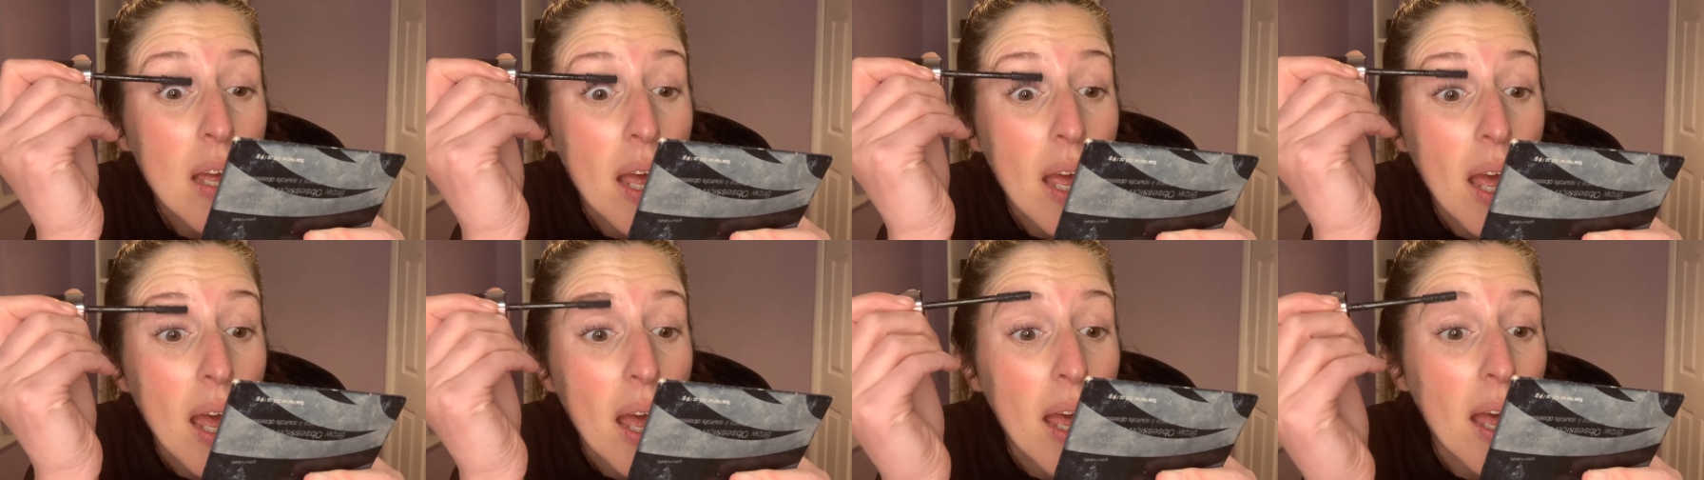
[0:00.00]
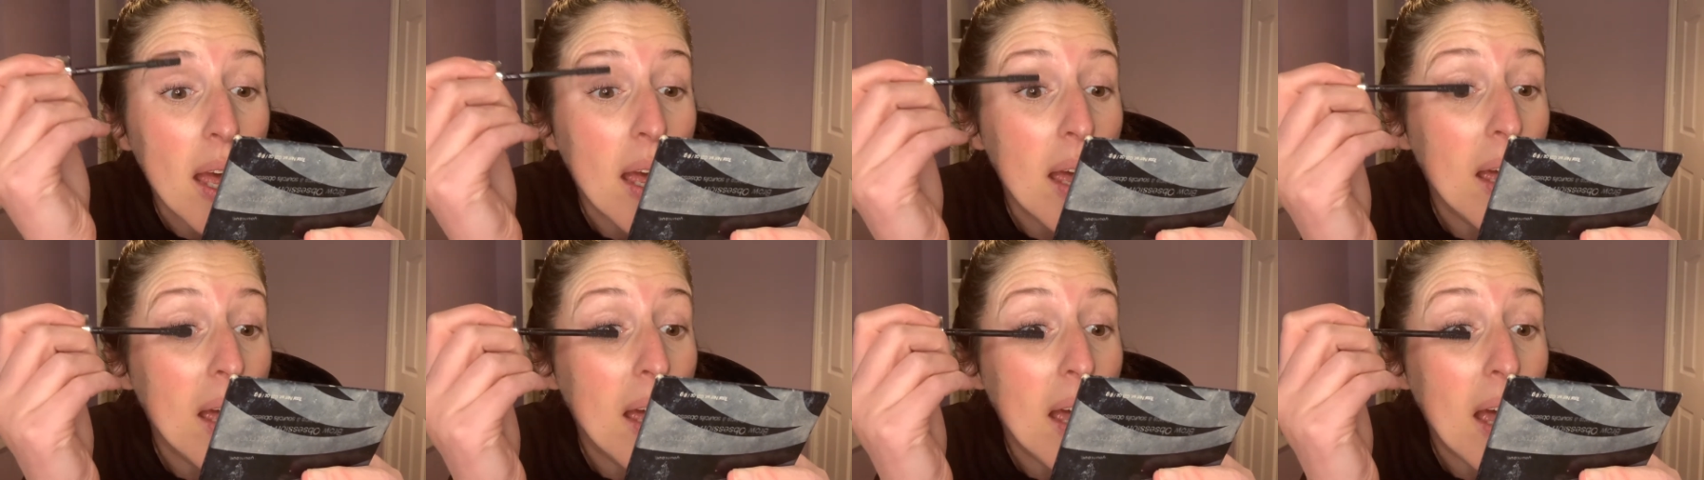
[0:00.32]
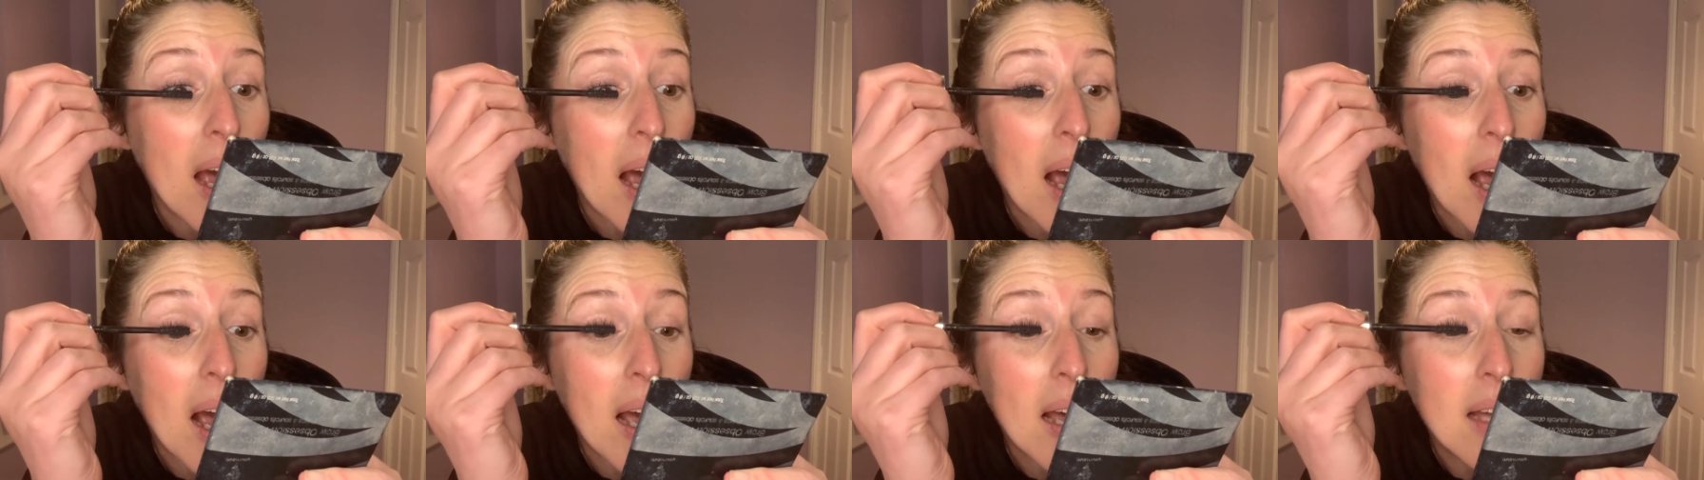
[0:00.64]
Uh,
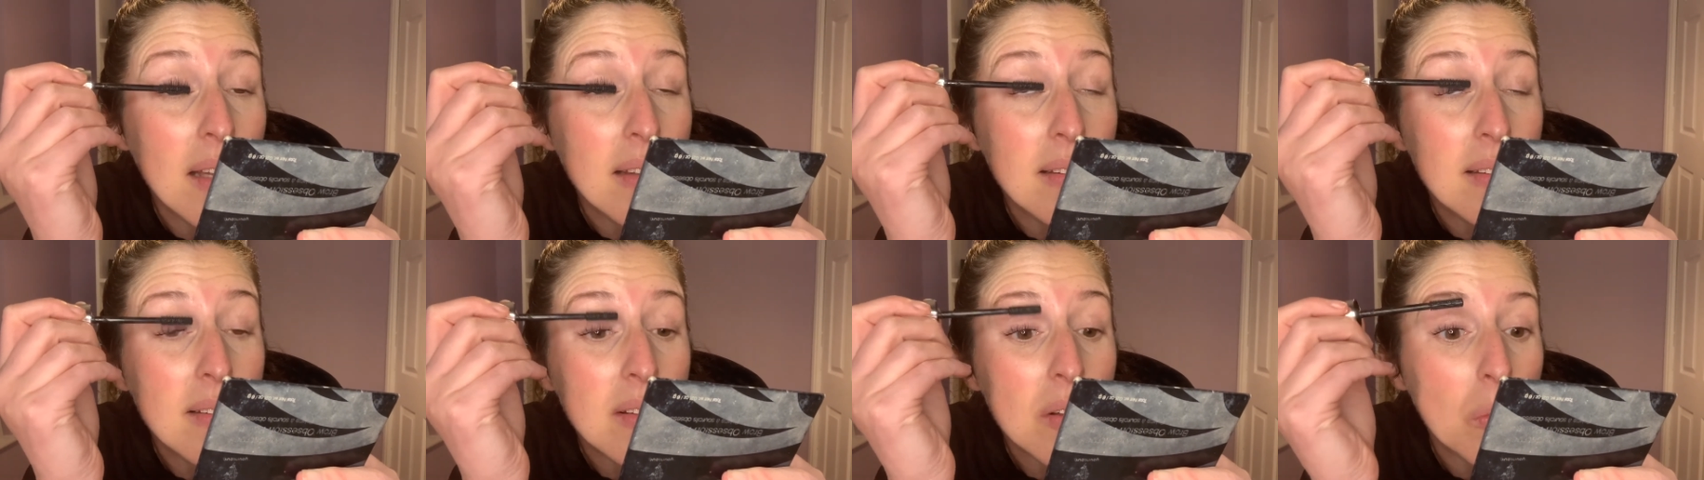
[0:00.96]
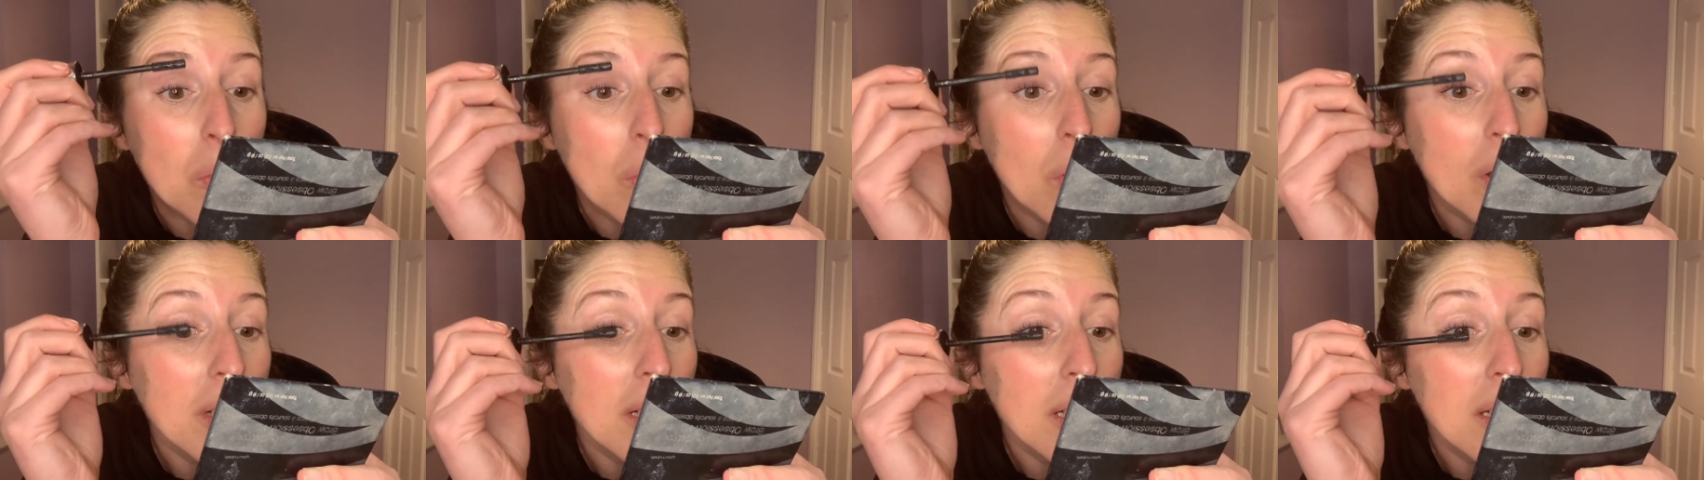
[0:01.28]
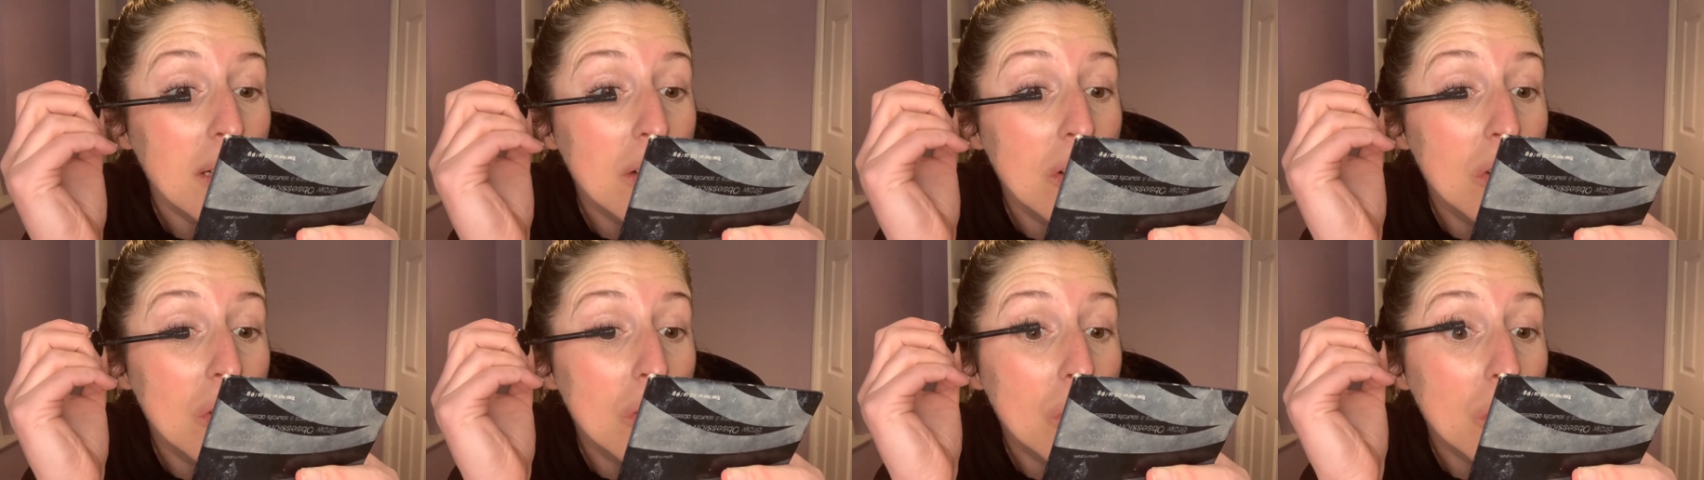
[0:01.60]
and what
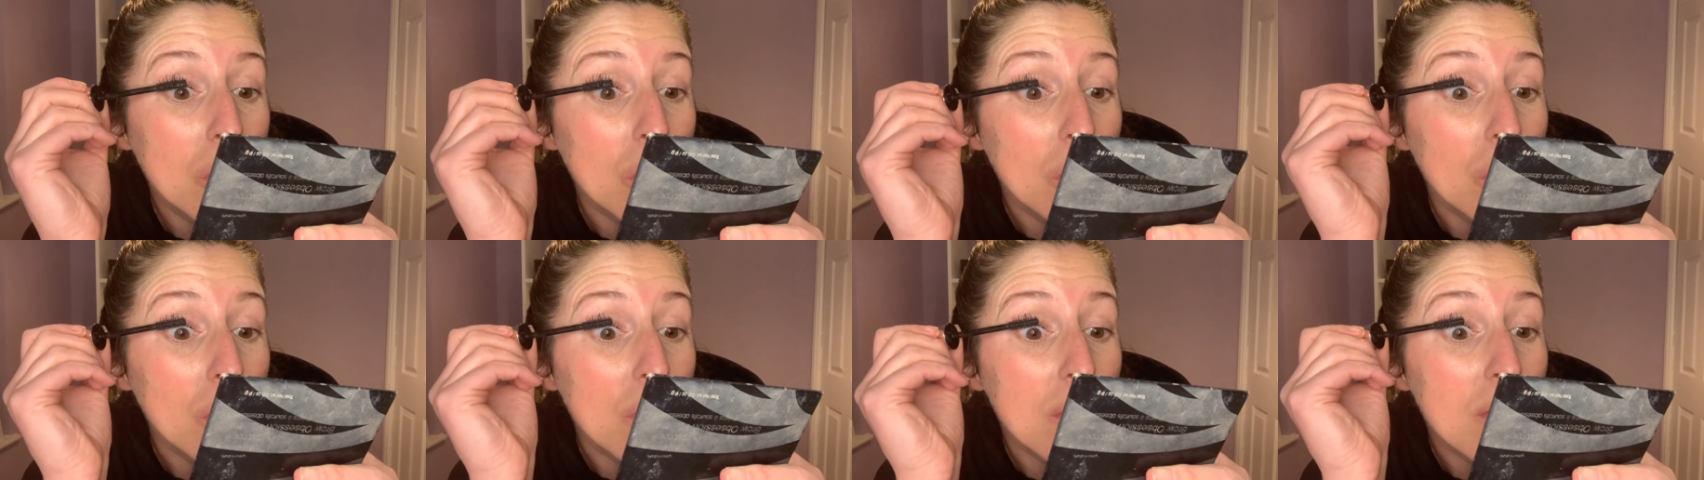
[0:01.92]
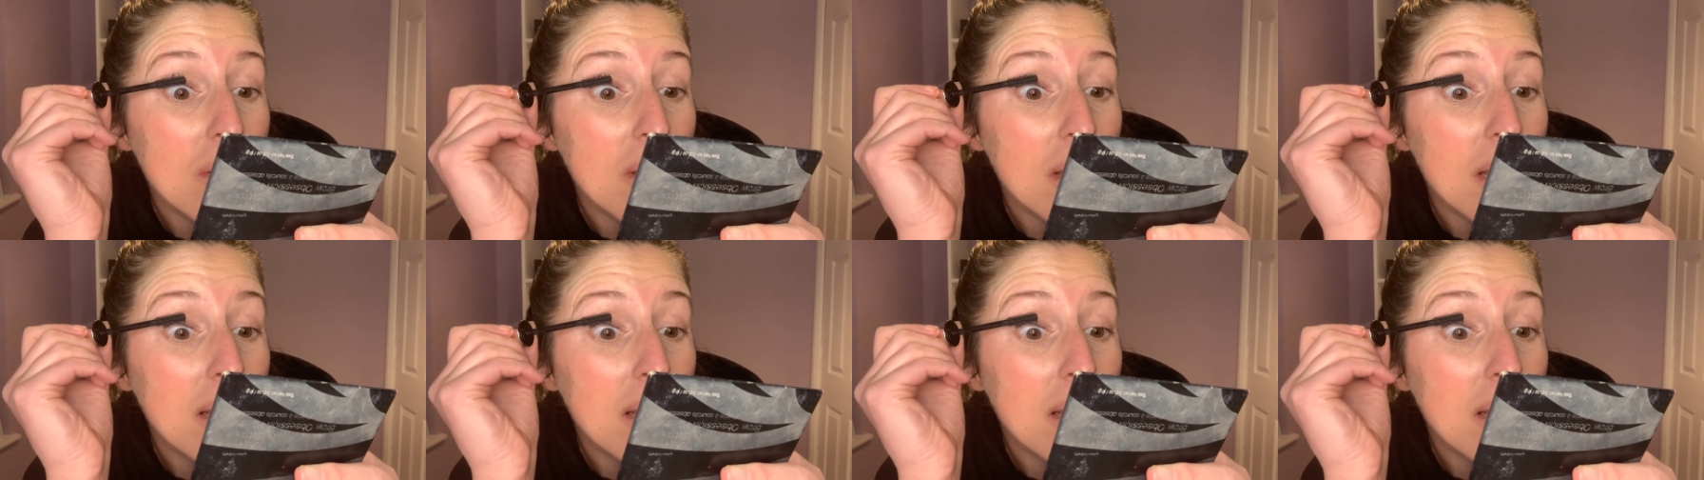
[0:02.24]
it does